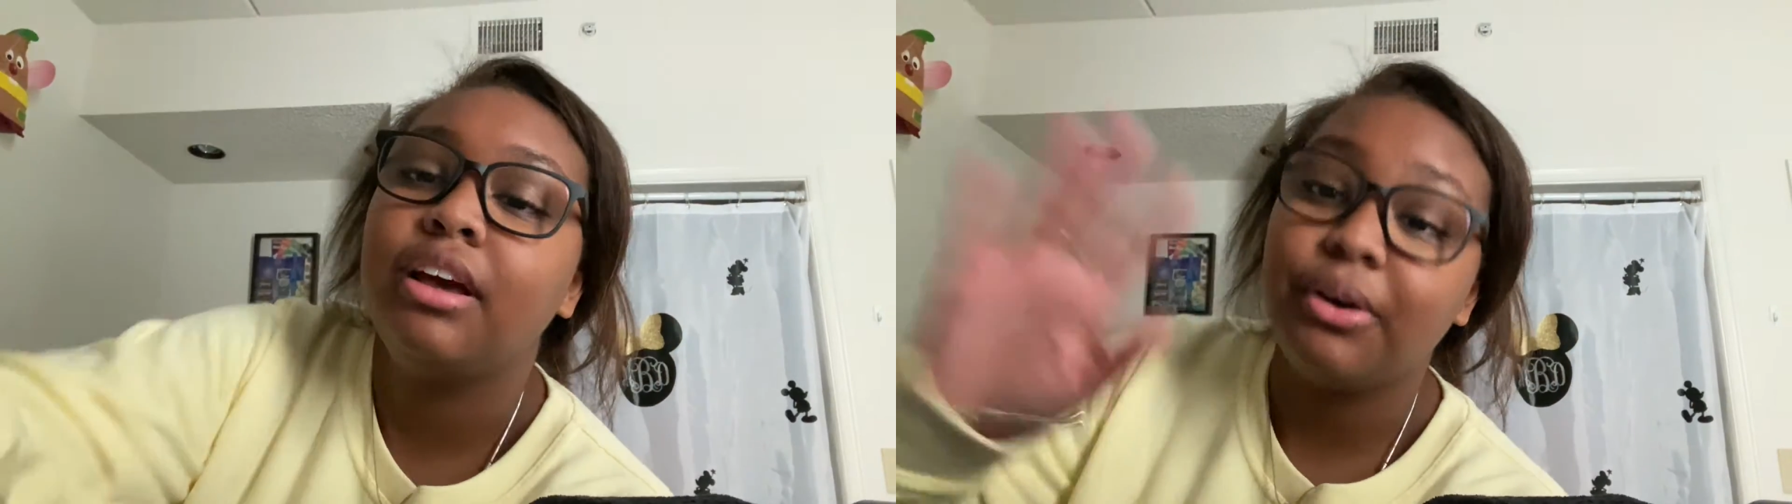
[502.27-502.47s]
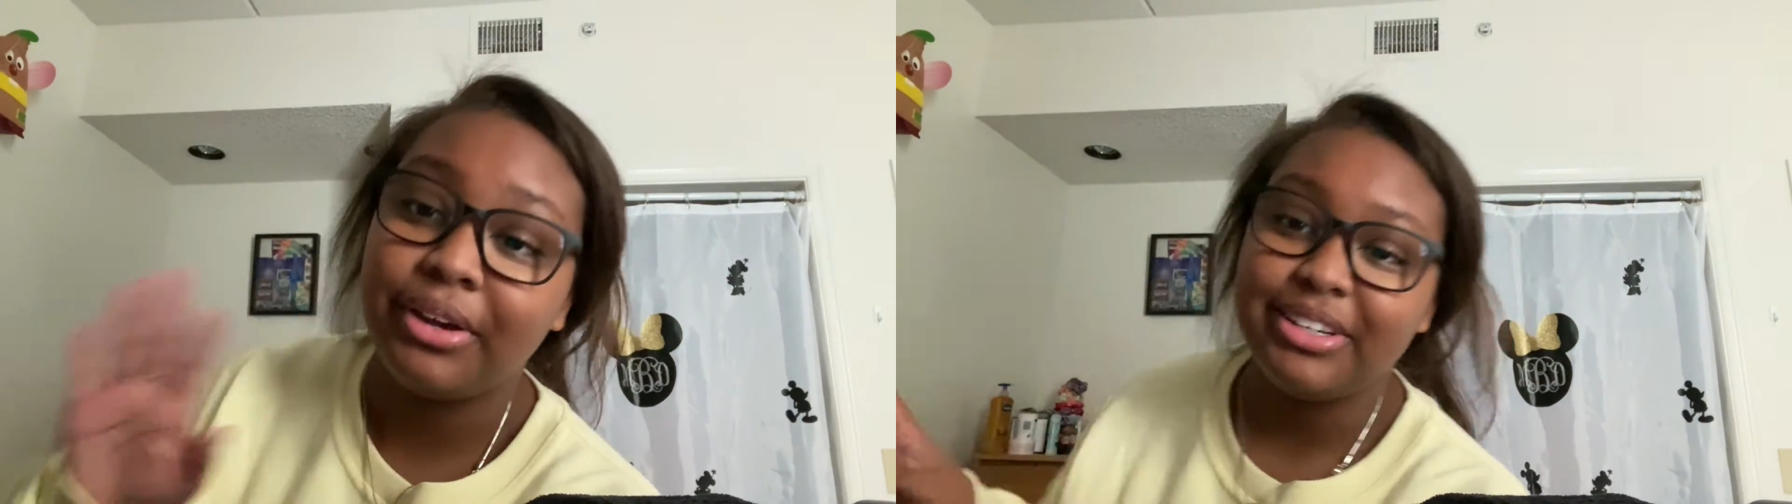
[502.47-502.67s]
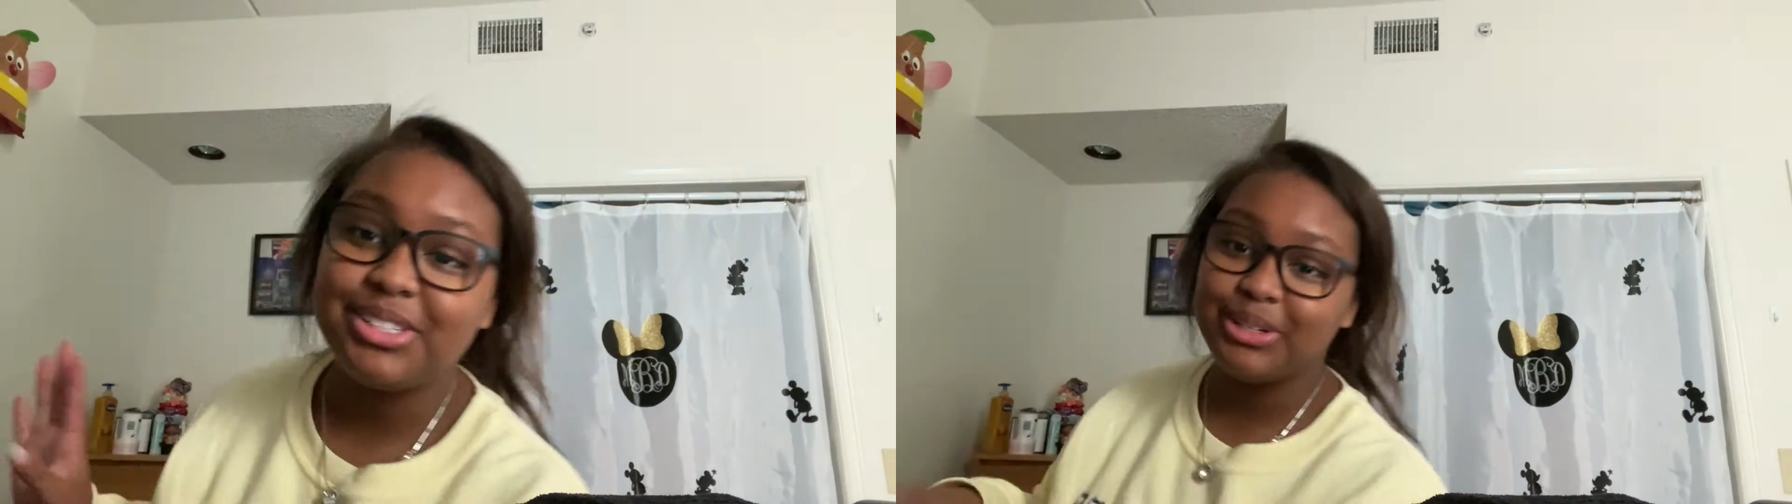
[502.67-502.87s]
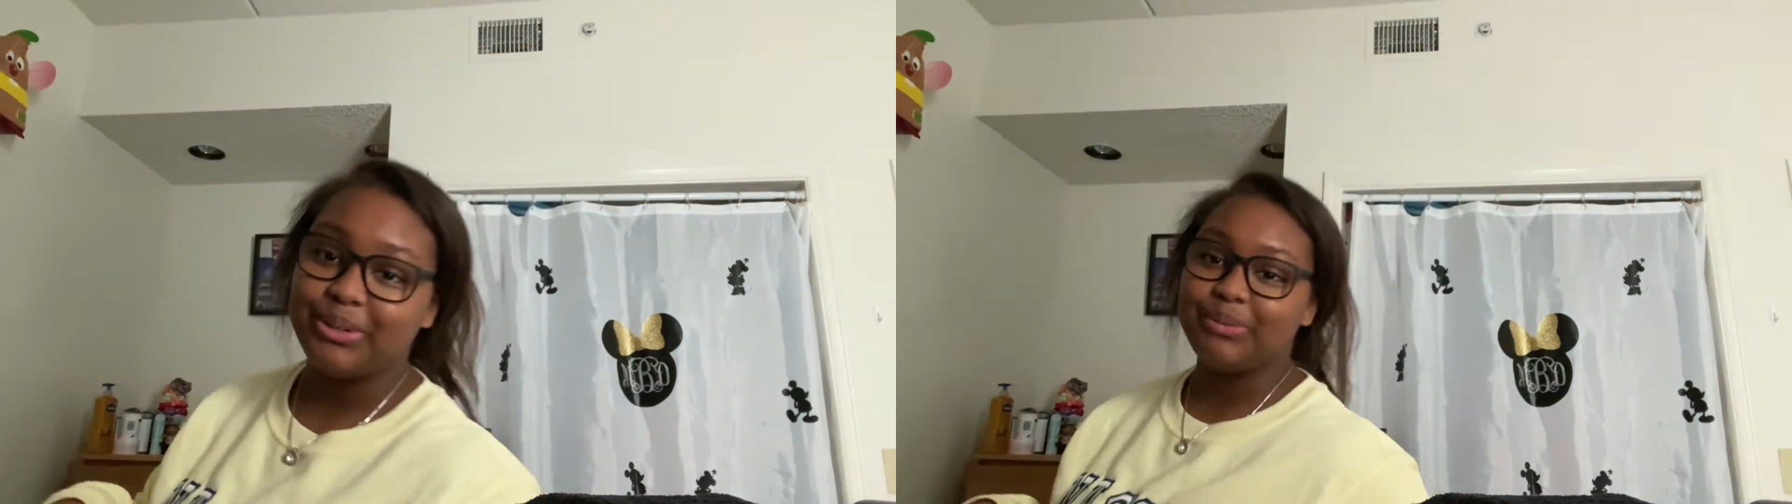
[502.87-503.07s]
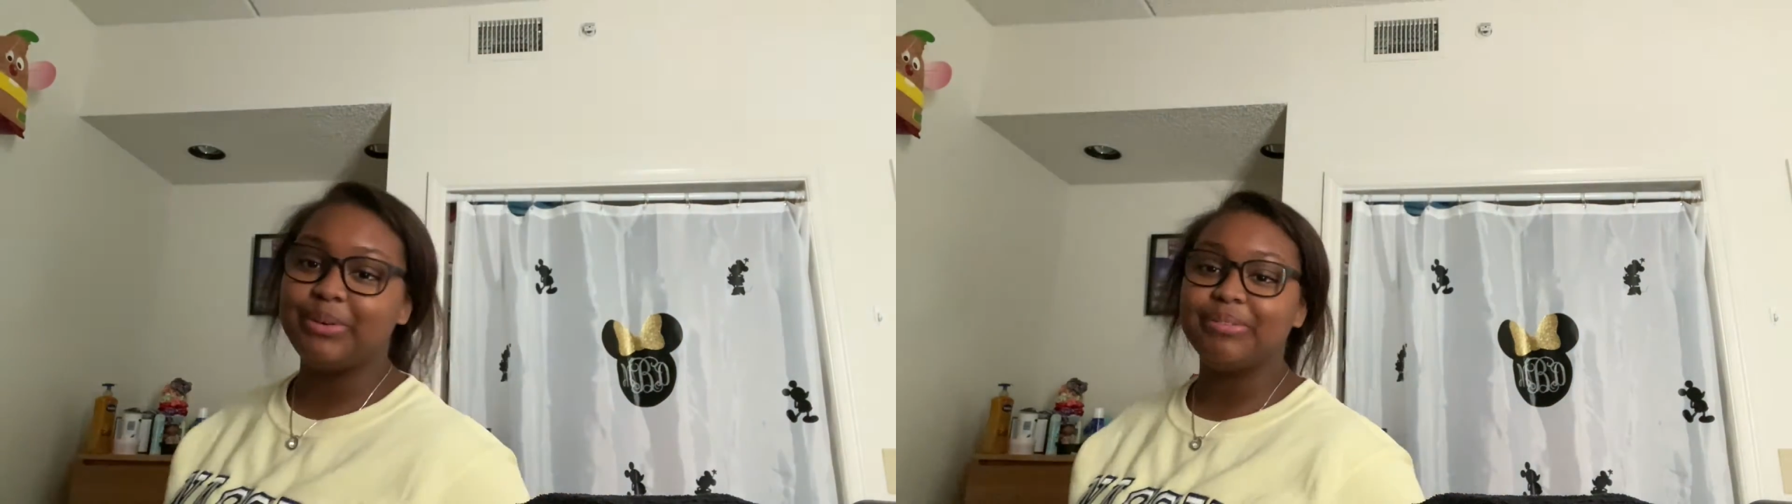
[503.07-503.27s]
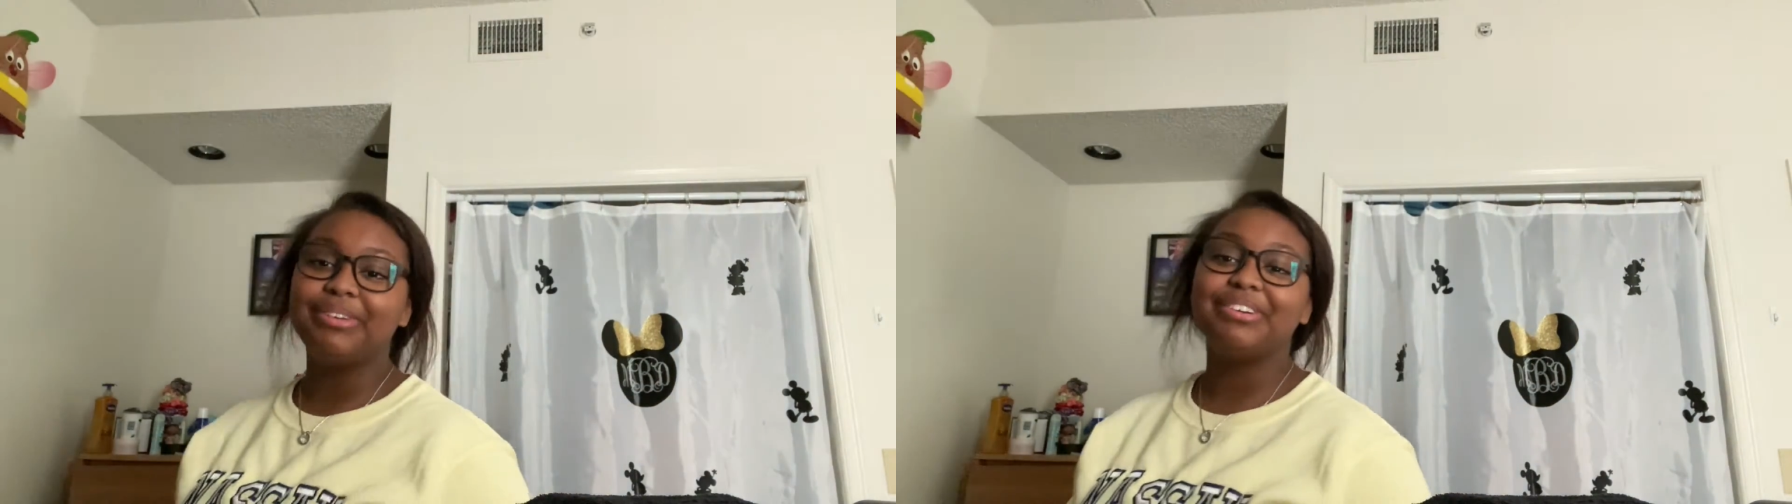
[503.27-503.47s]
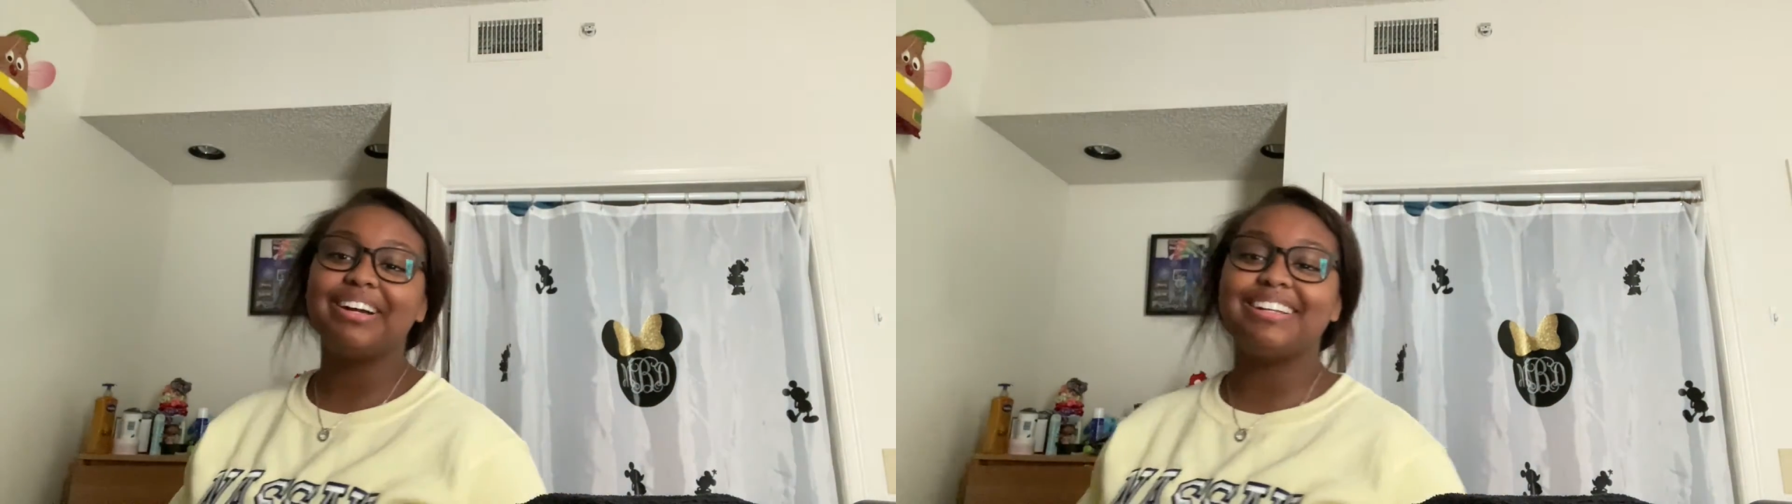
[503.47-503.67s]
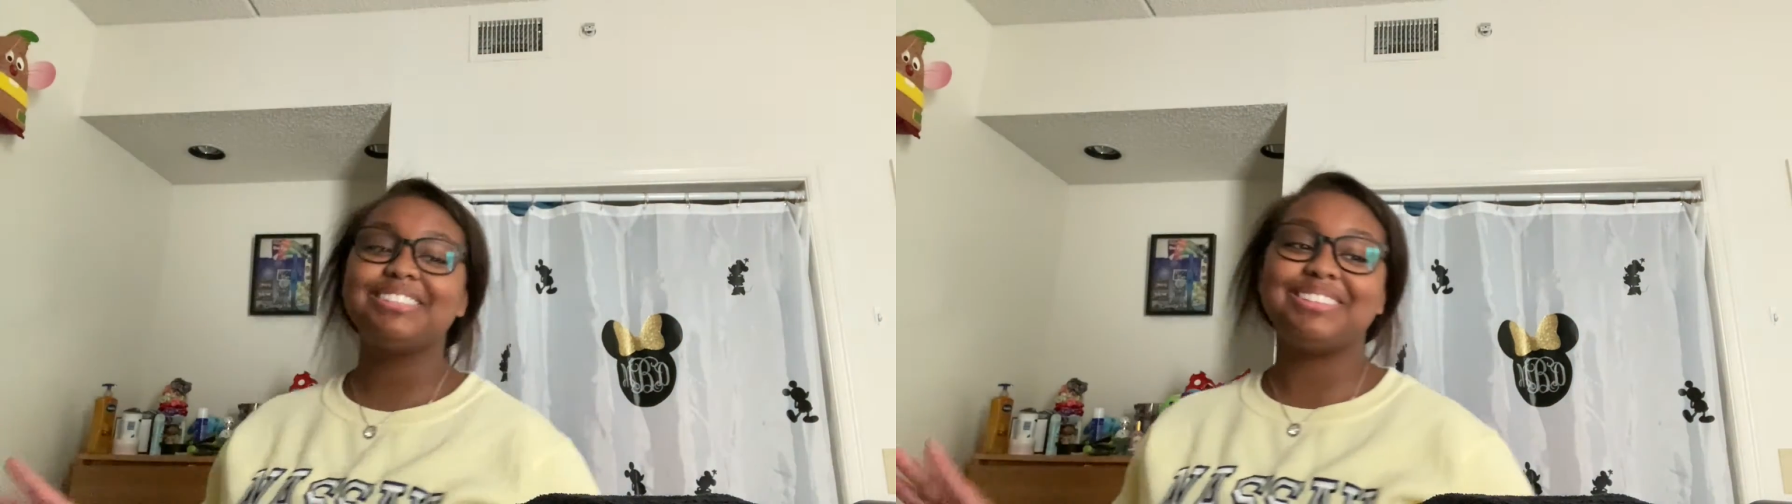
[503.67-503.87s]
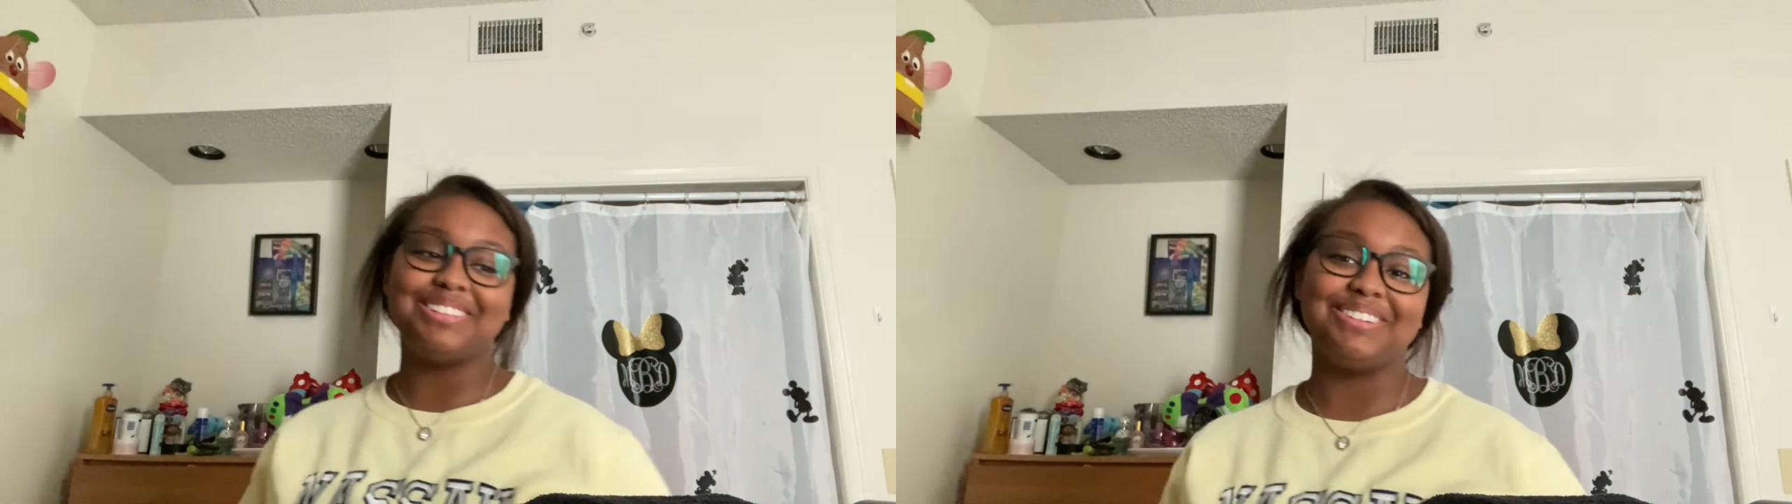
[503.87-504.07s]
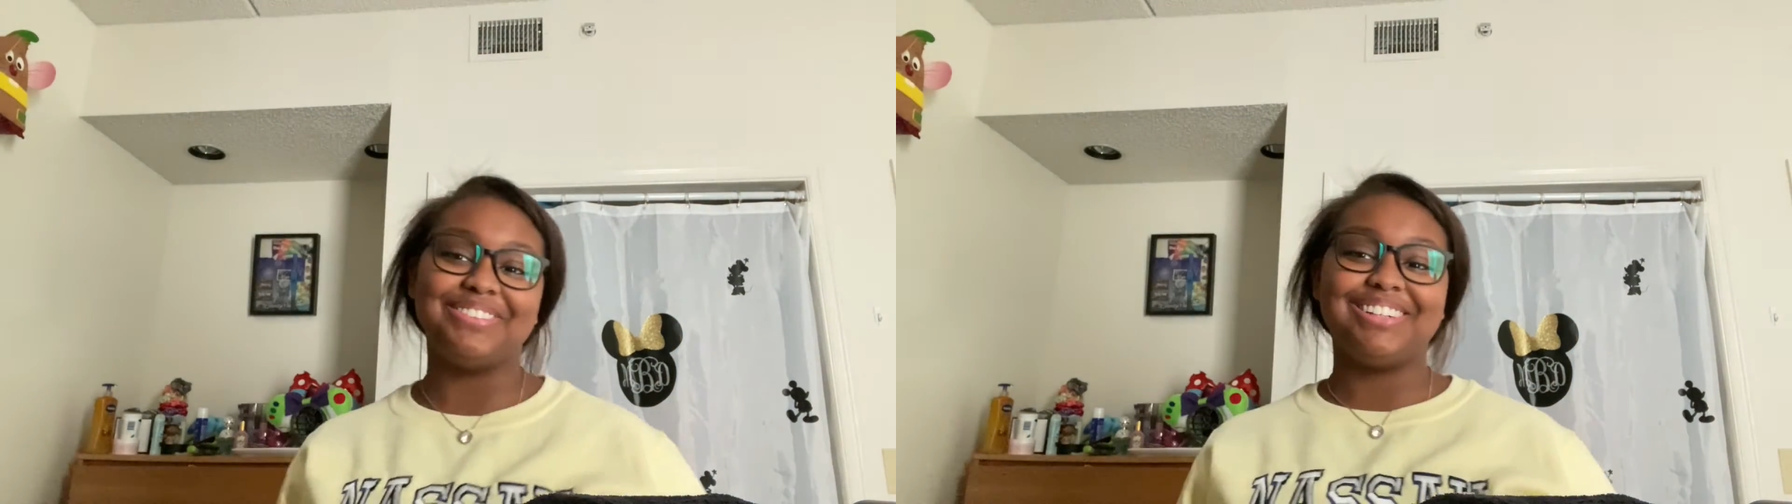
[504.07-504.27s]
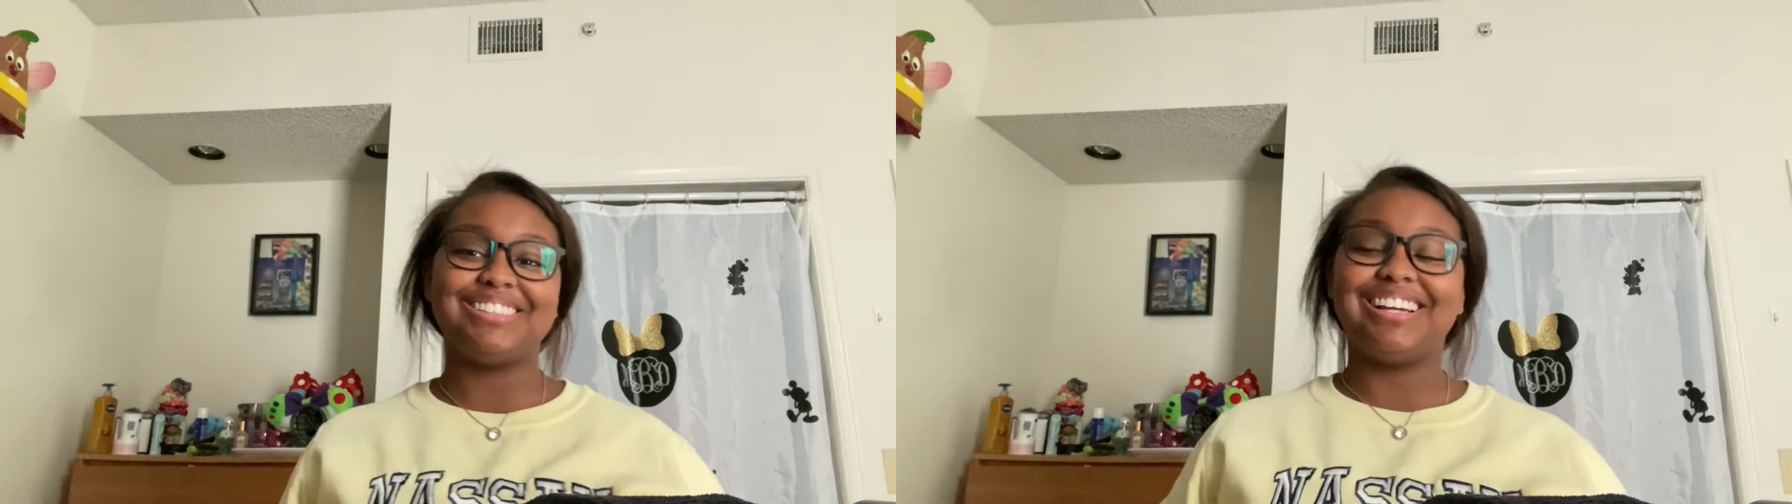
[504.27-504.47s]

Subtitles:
Okay, so when we were at Starbucks,